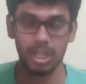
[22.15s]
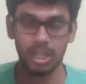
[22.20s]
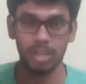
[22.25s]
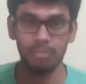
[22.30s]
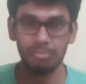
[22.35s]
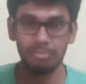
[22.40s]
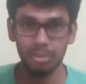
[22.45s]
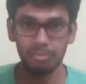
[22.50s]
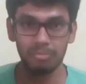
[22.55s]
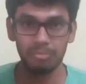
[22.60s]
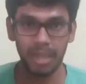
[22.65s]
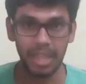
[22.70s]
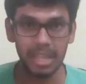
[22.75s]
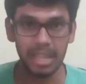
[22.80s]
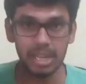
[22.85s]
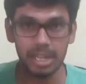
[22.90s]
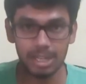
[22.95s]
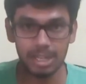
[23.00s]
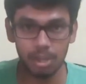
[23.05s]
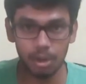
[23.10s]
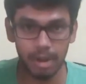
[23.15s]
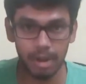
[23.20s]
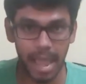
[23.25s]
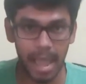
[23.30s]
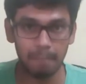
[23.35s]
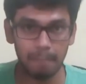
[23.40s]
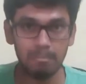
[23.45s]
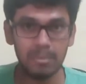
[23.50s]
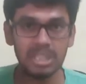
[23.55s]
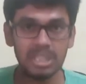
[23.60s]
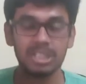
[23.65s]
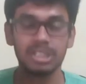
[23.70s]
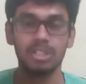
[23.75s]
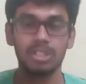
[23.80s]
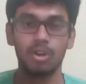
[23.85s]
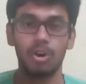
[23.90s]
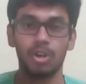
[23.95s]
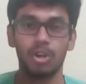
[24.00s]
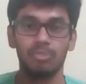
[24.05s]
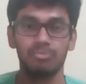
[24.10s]
If you fail in your ambition
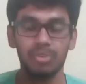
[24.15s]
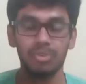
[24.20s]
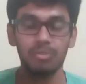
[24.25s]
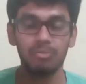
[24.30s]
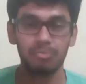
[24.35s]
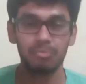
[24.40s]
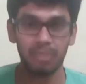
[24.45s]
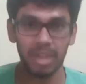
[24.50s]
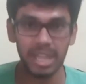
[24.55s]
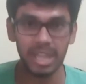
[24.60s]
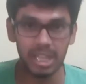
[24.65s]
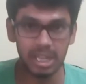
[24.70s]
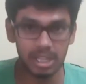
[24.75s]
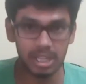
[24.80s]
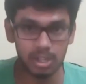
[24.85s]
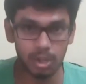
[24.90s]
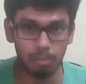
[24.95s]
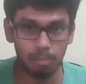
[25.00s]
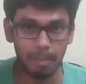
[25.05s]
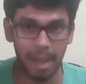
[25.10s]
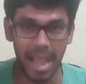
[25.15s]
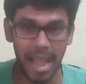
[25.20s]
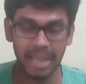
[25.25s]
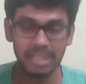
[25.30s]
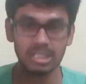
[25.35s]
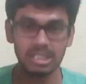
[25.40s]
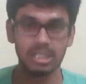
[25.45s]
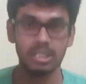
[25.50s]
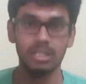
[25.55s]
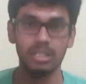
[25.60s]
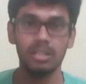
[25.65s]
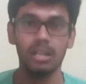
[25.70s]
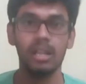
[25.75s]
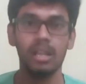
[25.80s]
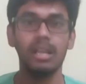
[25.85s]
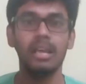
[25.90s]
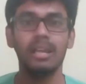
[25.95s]
or if you fail in your passion,